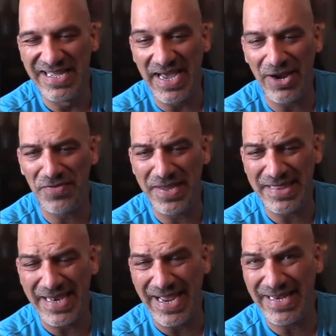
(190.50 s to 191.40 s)
I don't think in
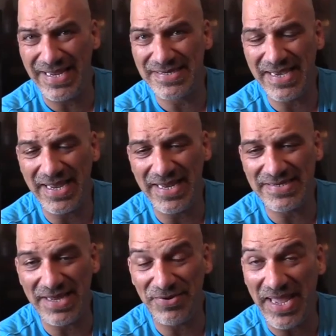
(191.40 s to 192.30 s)
the 90s,
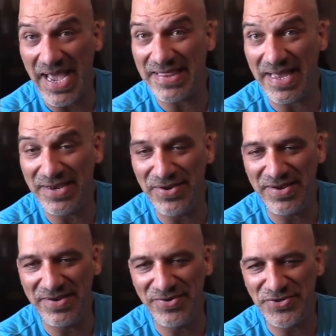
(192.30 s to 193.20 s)
80s, they really had that
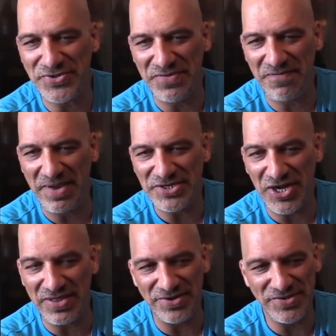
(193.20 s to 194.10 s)
nutritional information
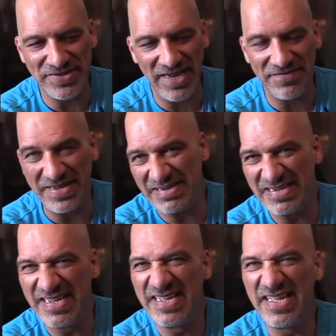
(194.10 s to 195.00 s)
on there. So it's kind of a
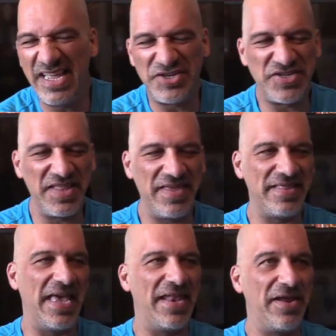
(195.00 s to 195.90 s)
interesting thing
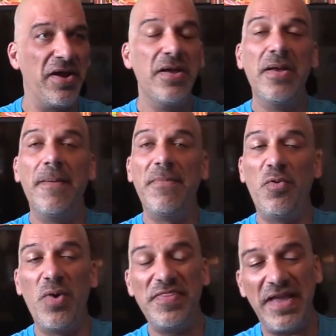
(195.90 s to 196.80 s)
they have there. But
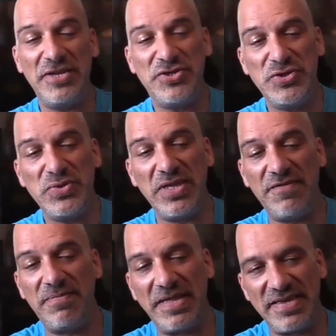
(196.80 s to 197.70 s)
one thing I do
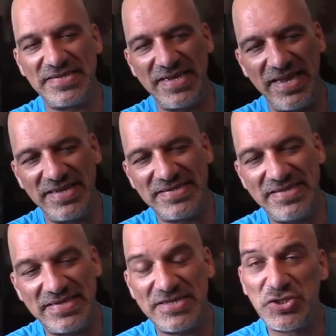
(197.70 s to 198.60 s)
love about this thing is
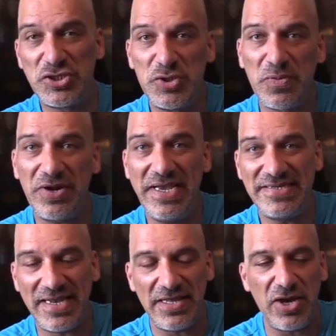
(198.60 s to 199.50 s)
this is super
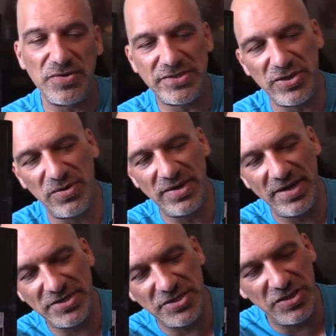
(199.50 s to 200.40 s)
easy to load. So in
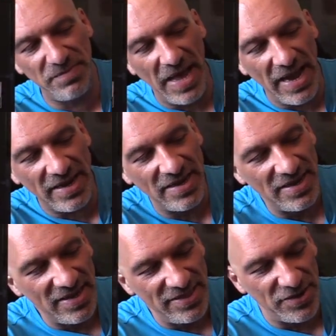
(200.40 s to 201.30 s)
addition to the back
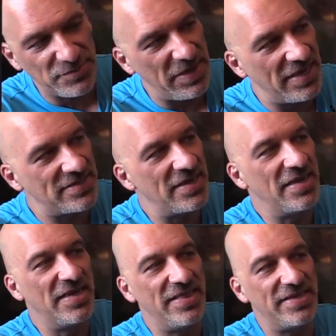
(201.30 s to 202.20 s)
USBs,
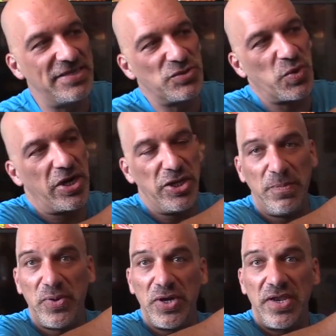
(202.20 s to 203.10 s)
this is where you
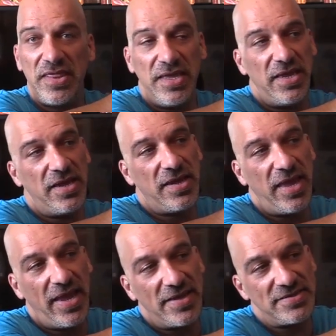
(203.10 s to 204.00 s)
put the
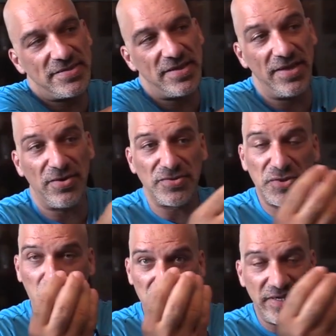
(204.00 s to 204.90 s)
cans, and they're also
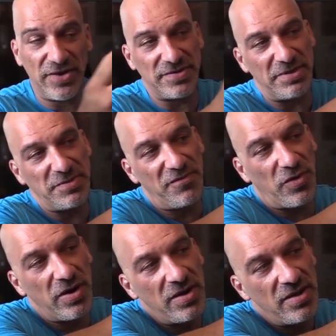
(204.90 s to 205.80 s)
quarter scales, I mentioned
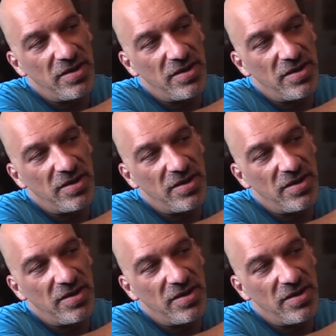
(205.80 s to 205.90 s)
before.